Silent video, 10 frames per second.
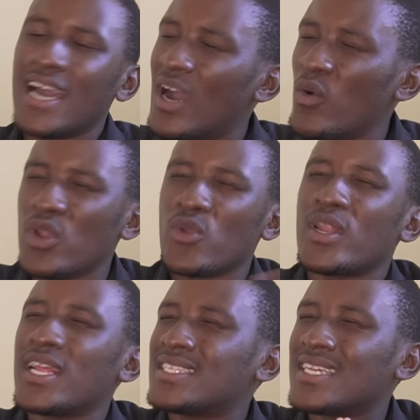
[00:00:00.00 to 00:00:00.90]
I will
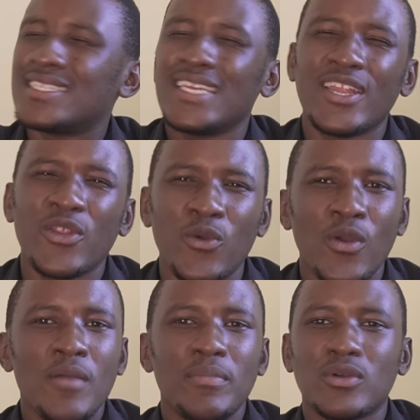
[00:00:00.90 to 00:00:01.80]
not entertain
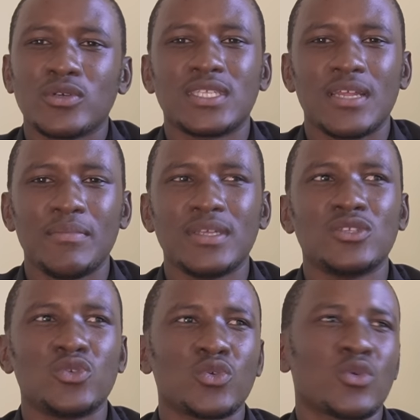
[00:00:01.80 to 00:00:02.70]
you, because that
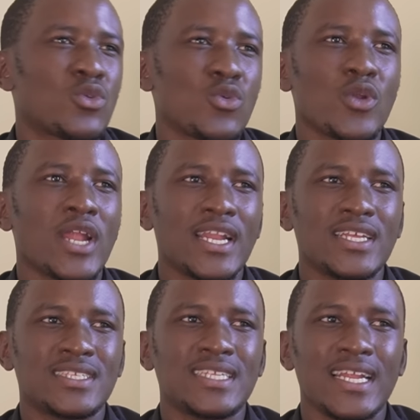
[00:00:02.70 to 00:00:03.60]
means you do not
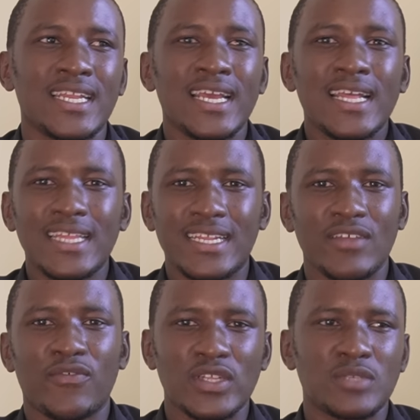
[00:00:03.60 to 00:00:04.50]
understand the
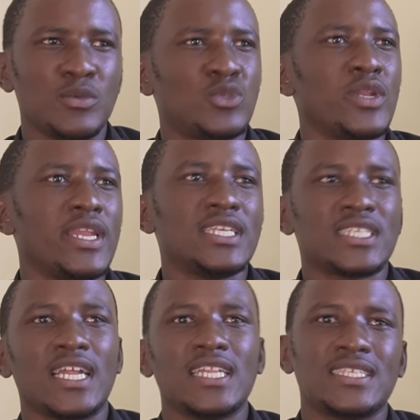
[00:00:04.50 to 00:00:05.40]
difference between
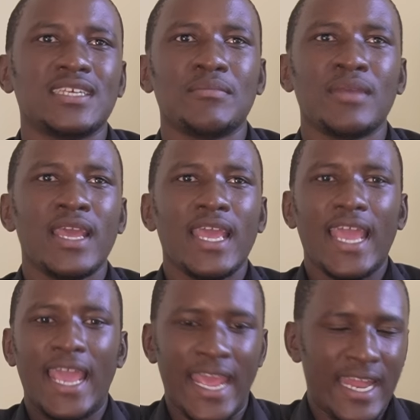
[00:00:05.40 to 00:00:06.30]
national team
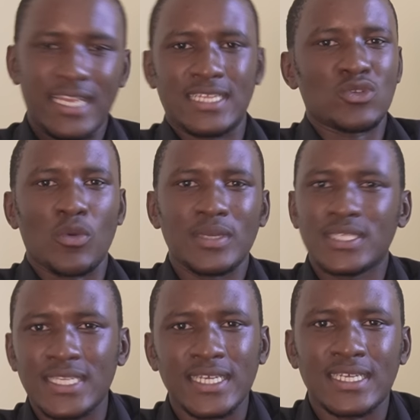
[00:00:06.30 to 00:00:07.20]
and
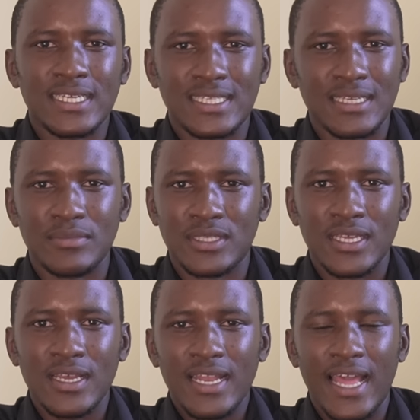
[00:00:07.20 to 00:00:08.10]
domestic teams.